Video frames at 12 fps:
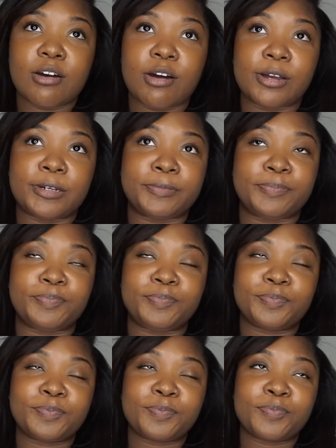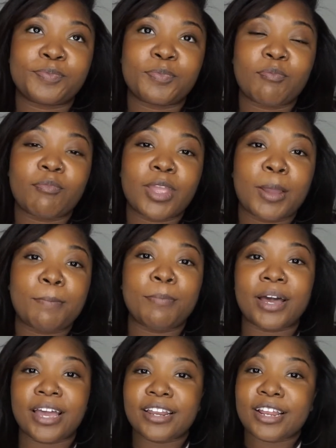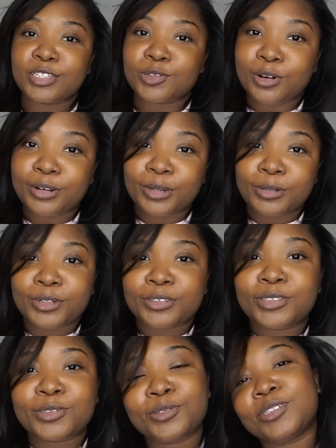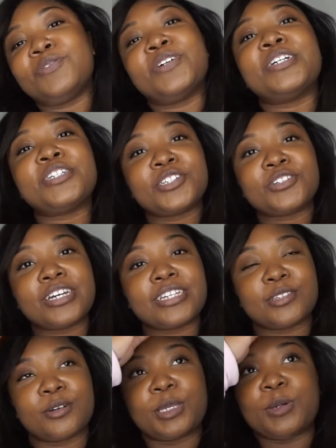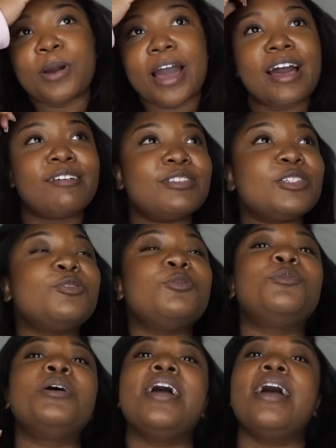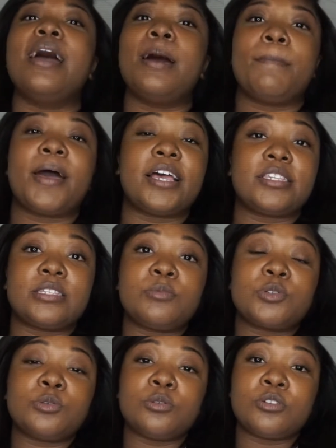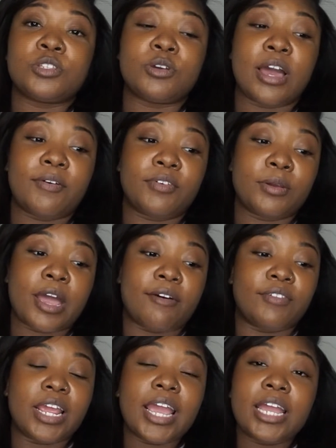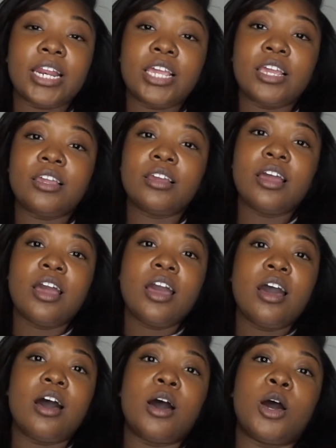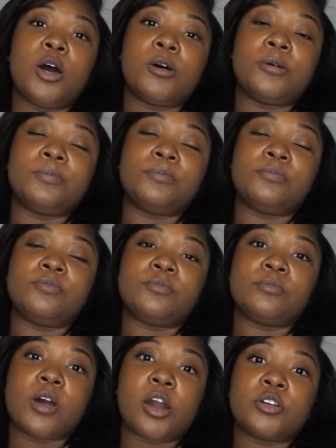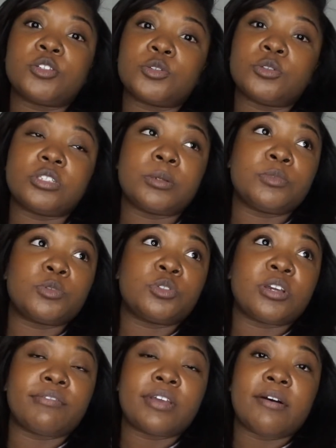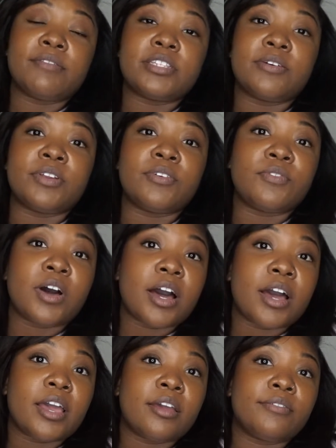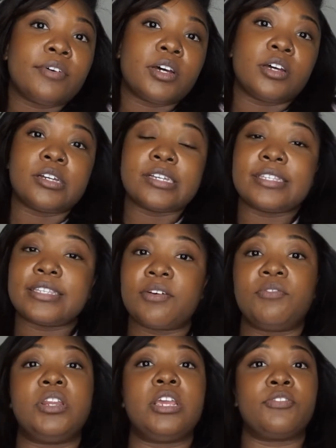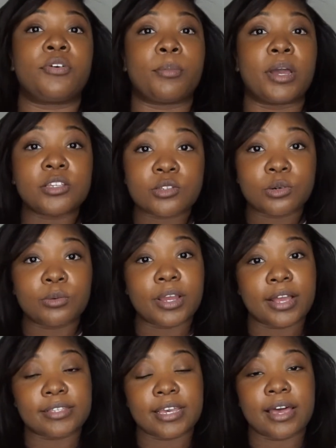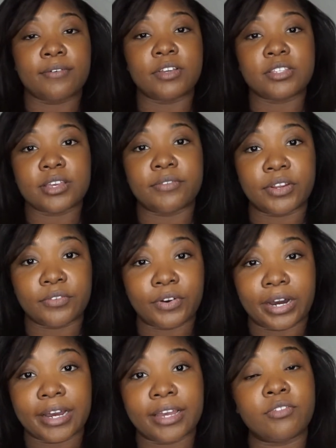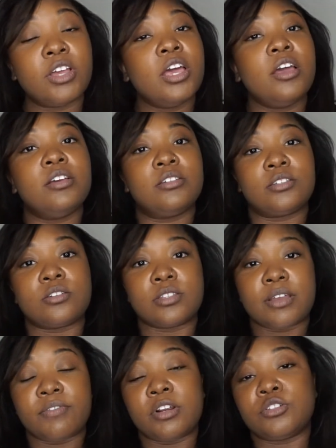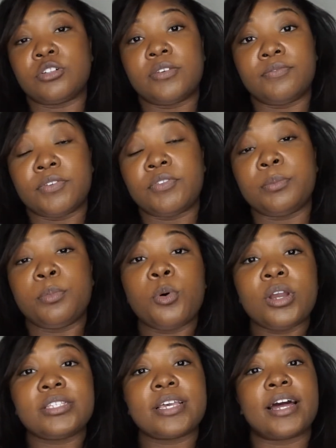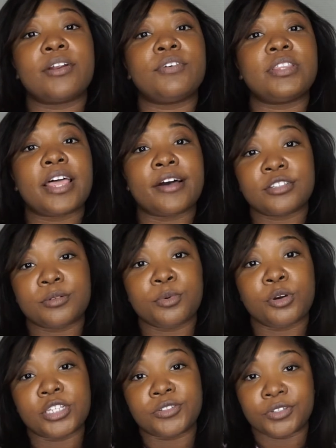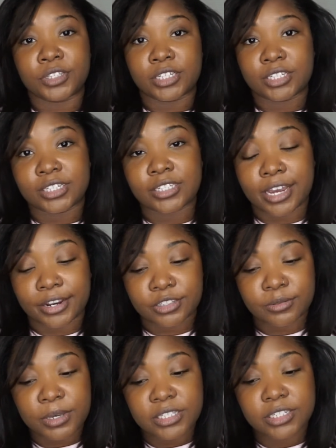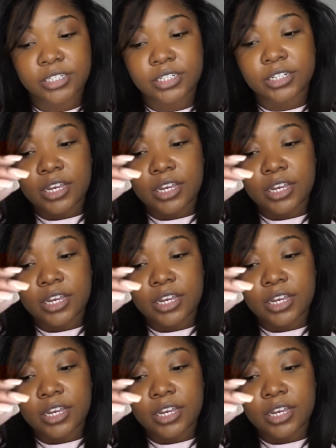But as you all know, nursing school is very strict, so you have to pass some schools. You have to have an 80. Our school, some schools you have to have a 75, a 70. For my school, we had to have a 75. So 750 points out of 1,000 points for the entire semester.